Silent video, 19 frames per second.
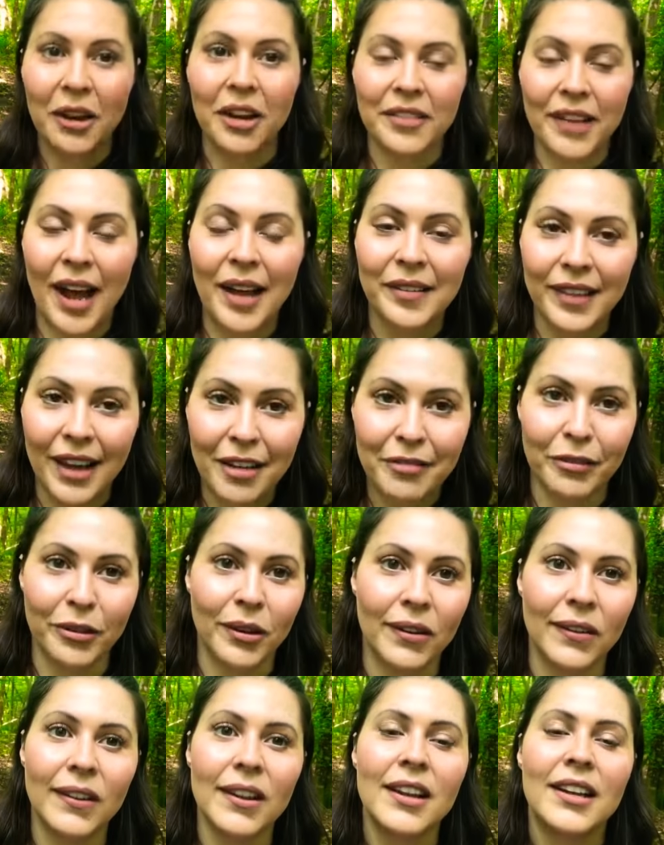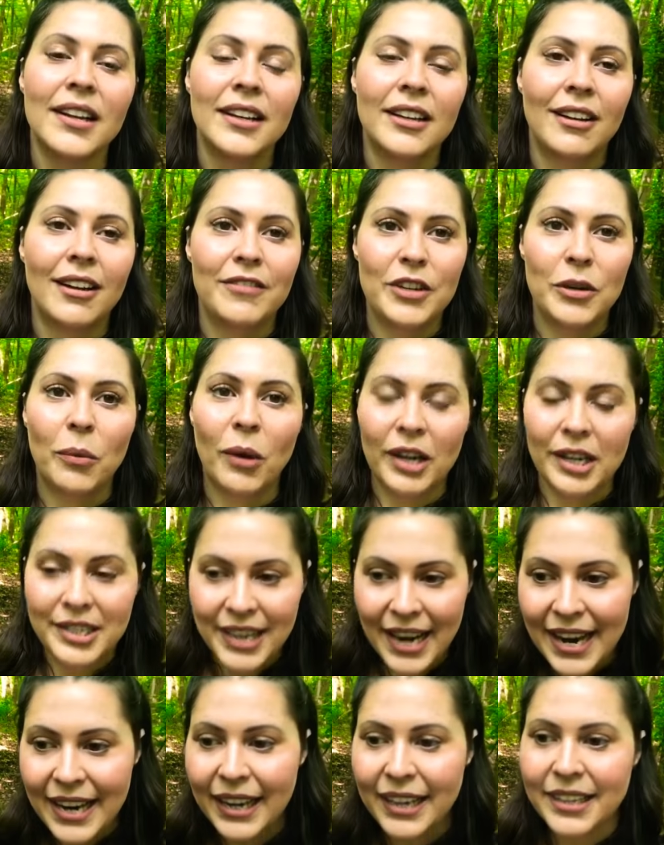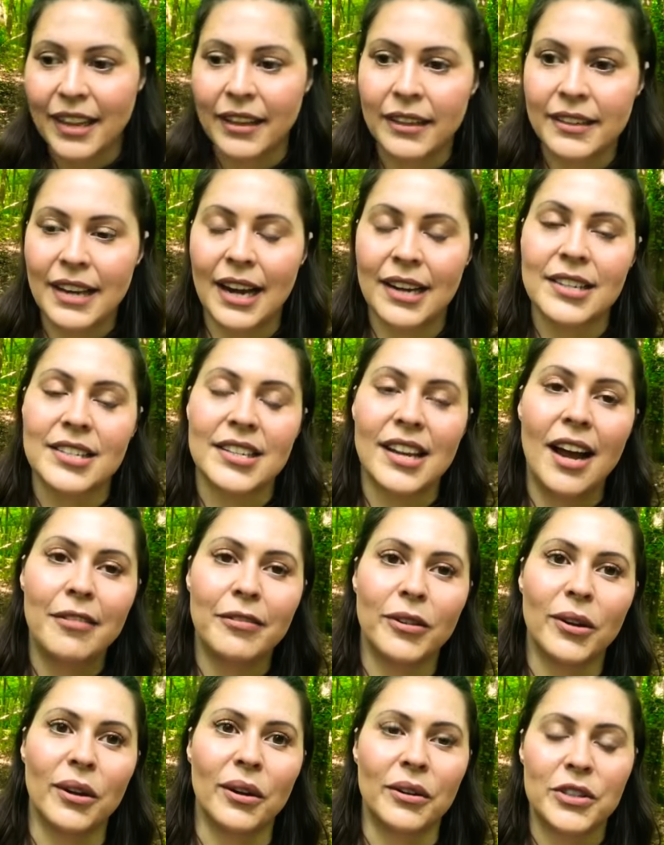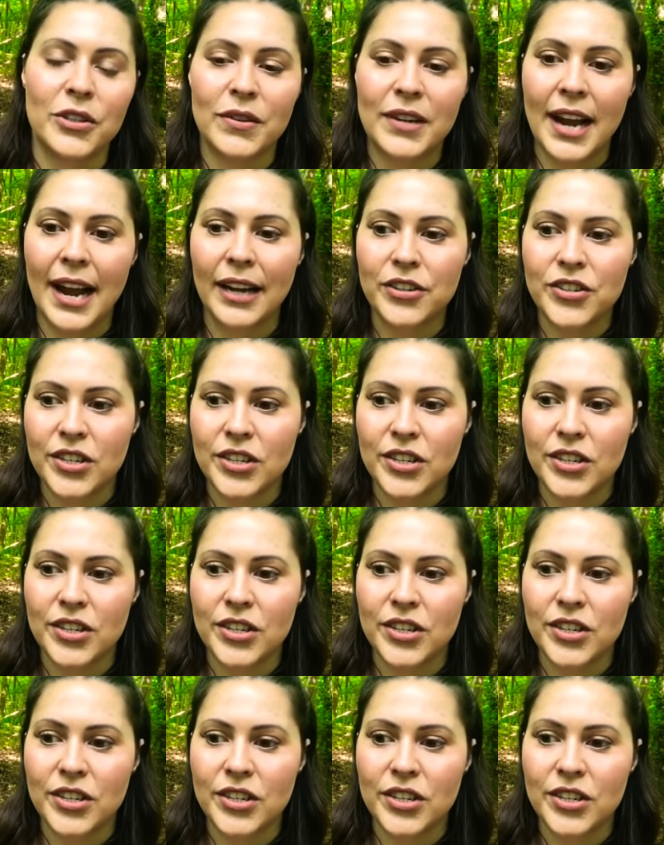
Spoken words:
on that level, if you want to take it to the next level, you can't